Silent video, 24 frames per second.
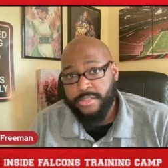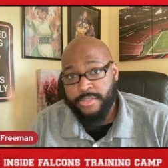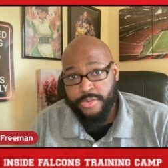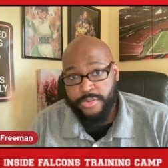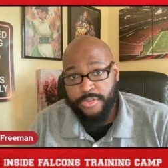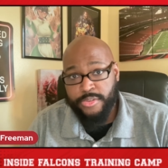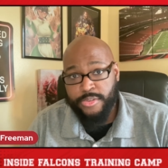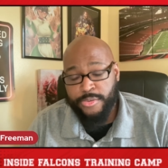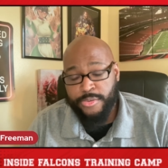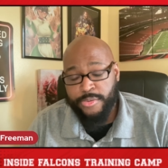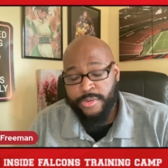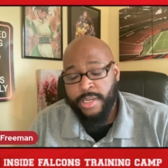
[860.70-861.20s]

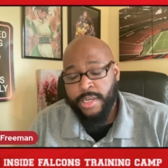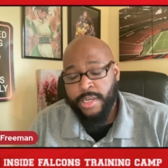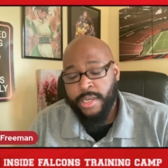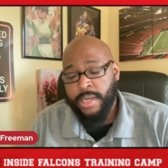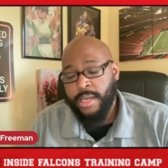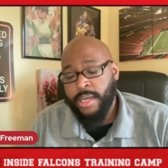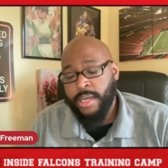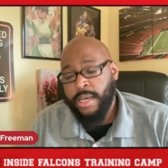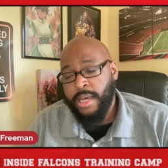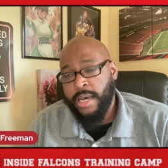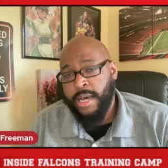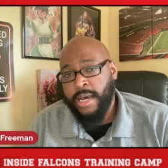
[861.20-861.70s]
due to
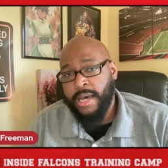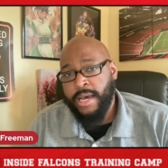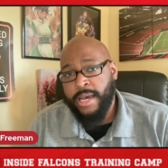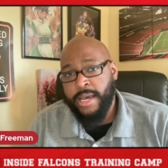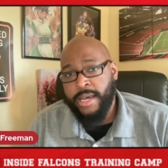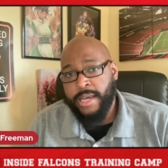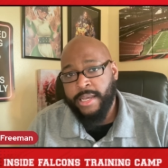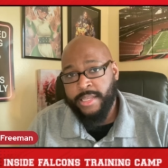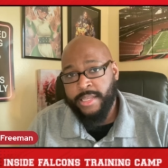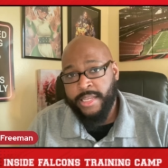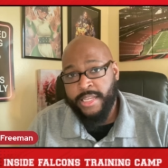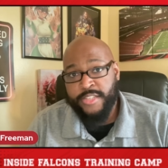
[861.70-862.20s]

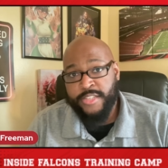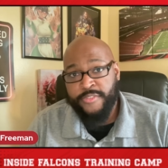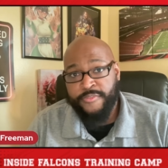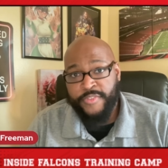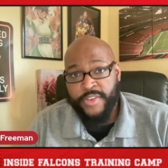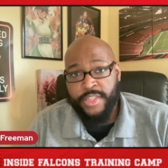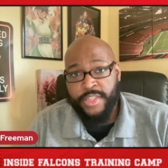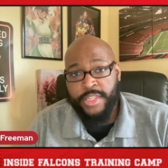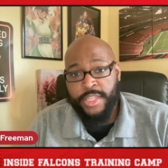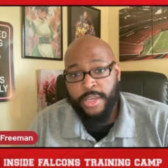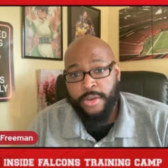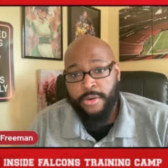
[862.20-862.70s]
uh, his
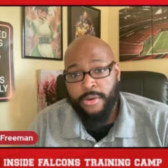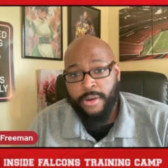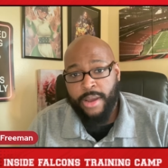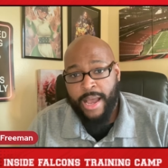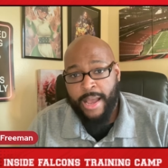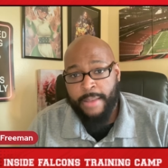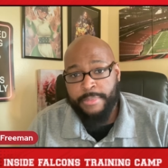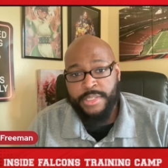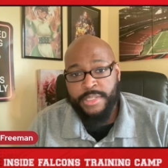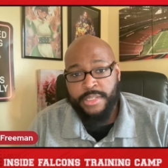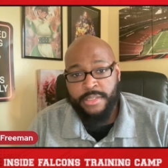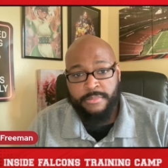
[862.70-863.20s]
fifth year
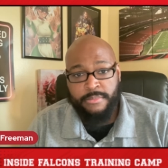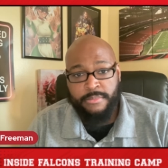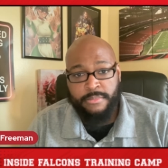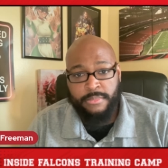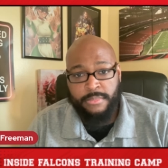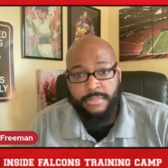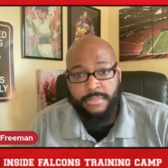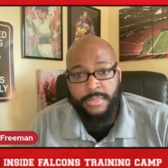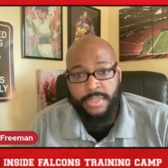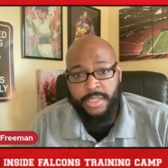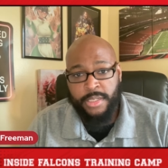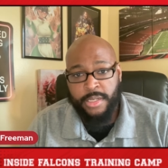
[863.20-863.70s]

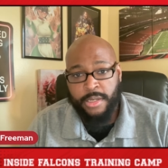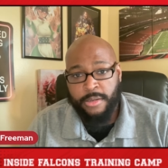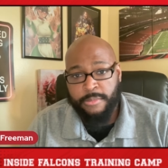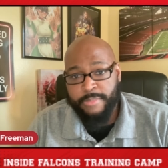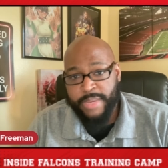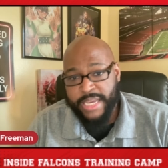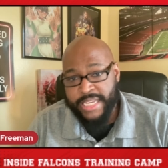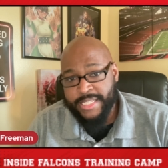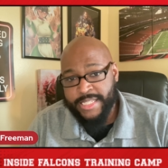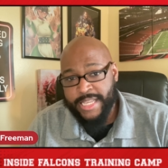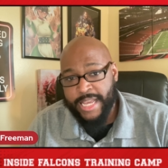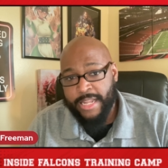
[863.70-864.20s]
option, you know,
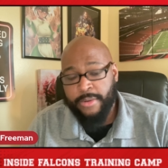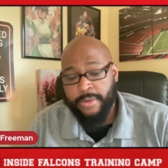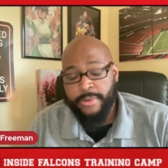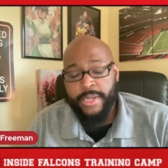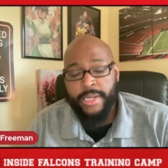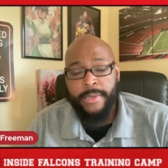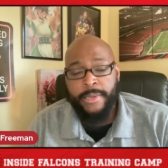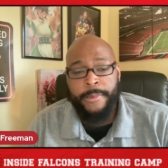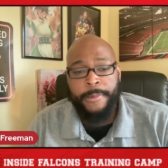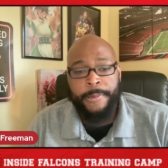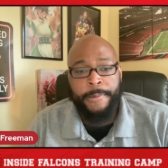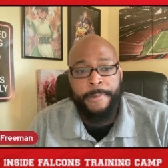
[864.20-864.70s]
base
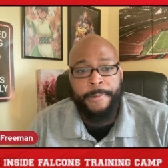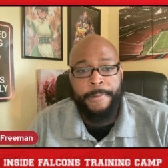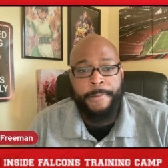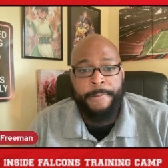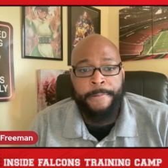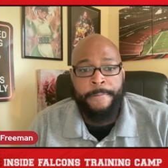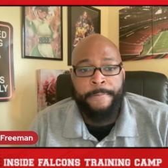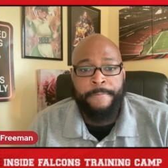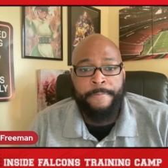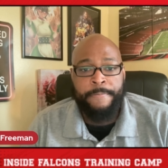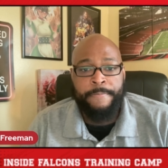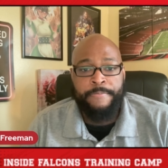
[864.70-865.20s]
salary.
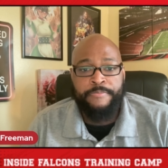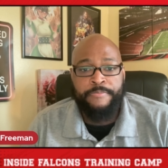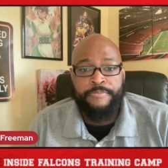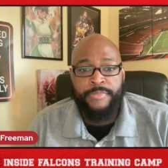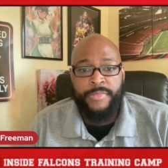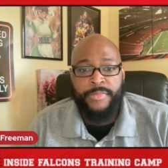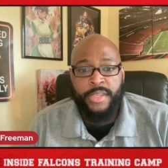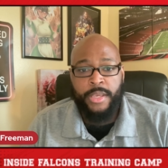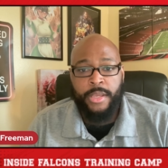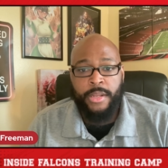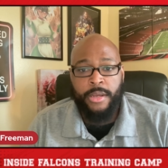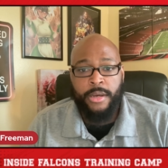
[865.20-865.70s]

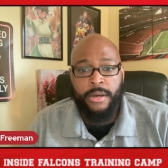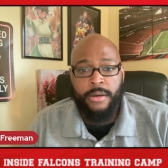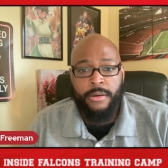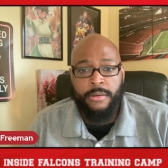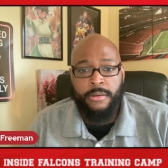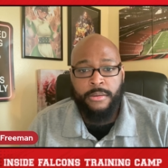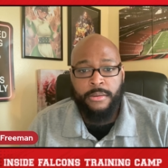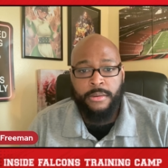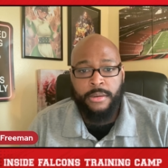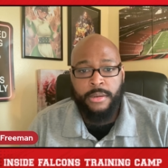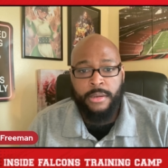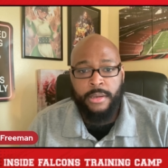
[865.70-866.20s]
You
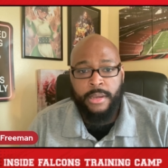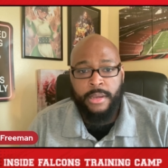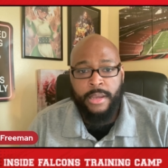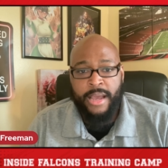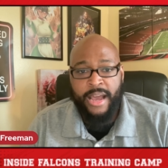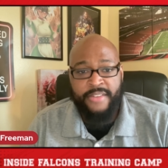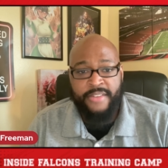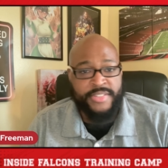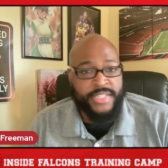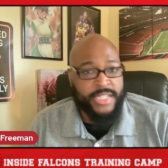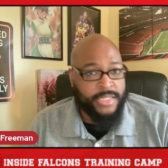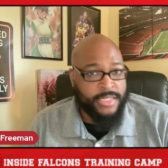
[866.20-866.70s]
know,
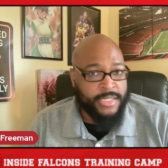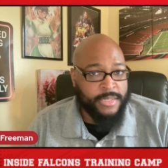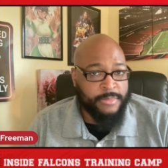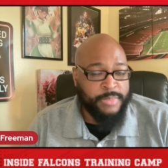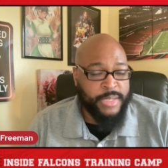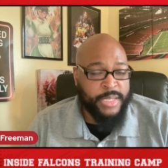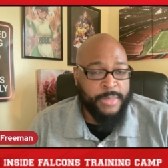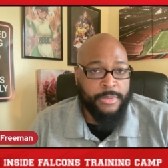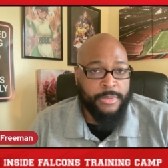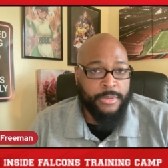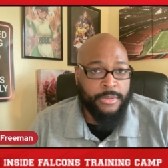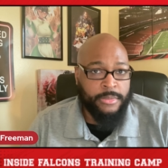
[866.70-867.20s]
I've seen some
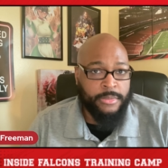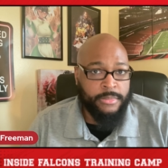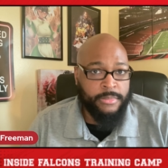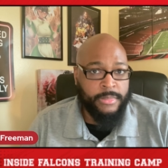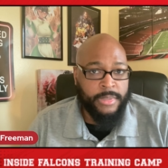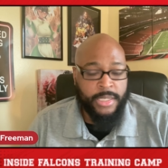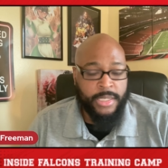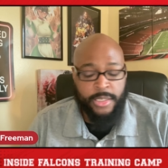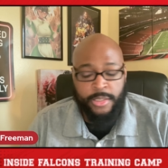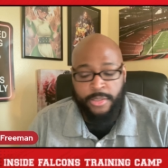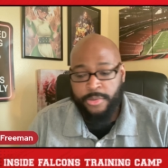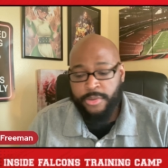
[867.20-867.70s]
people,
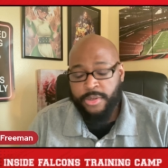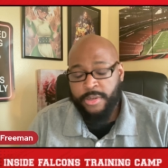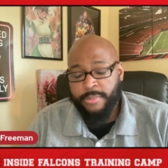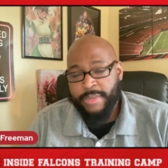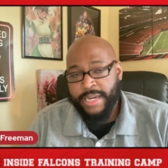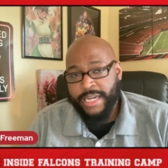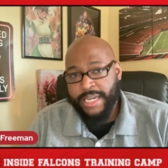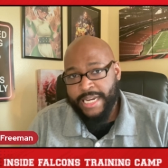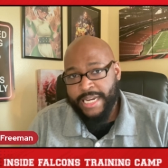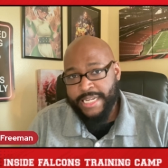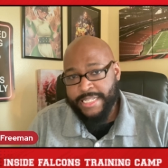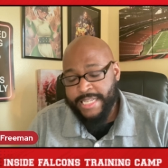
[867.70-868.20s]
including
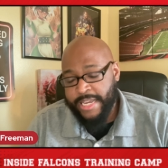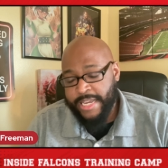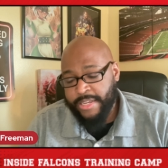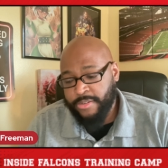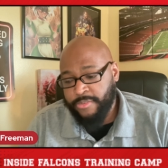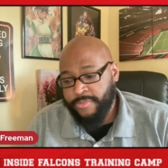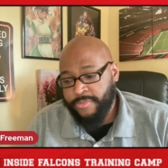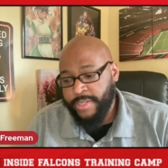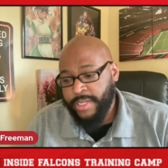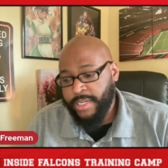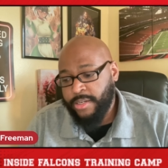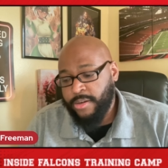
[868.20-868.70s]
my guy
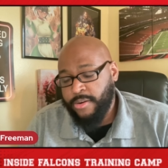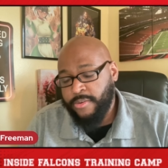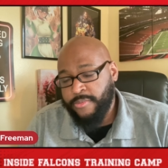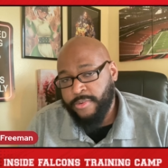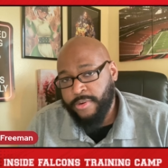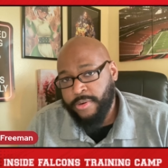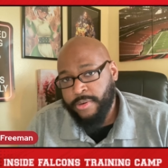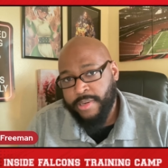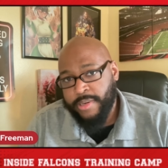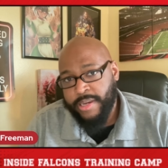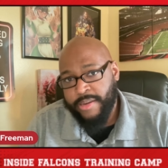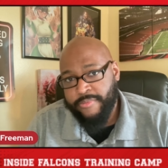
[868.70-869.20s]
Daniel Flick
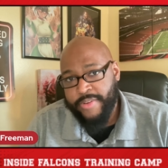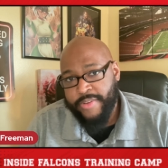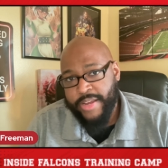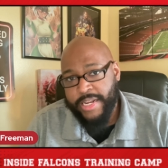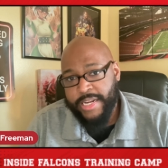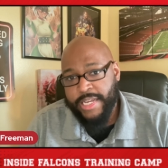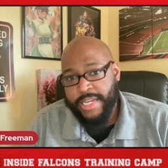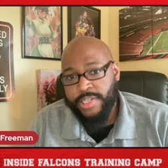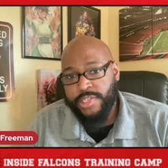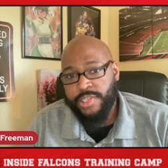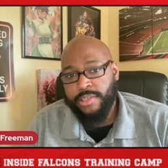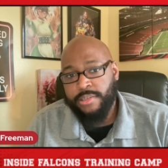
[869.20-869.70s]
over at
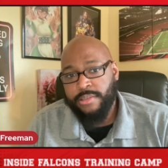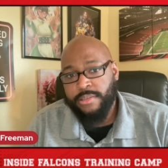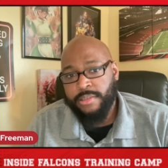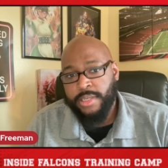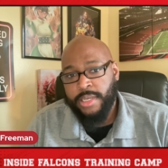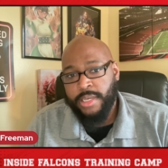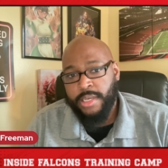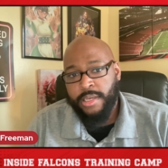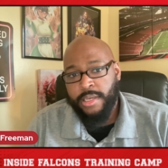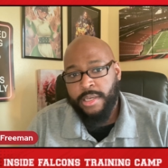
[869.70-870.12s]
Fan Nation,